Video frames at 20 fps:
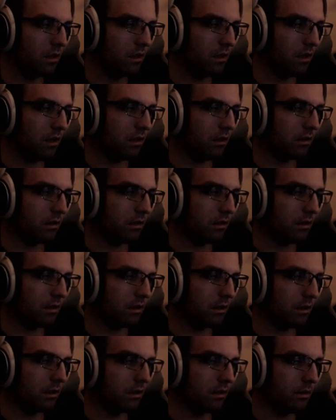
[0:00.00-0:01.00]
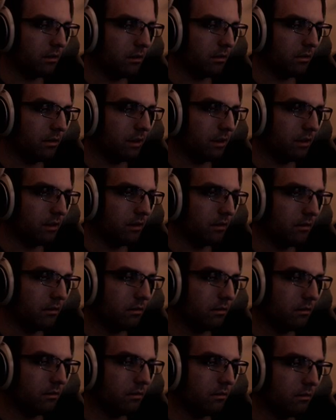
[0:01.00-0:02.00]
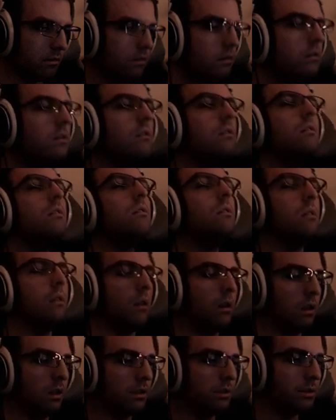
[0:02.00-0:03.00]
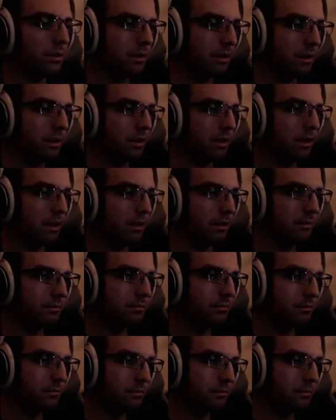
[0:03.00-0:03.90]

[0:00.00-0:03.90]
Yeah, let's go get a heal. We've got a shortcut here.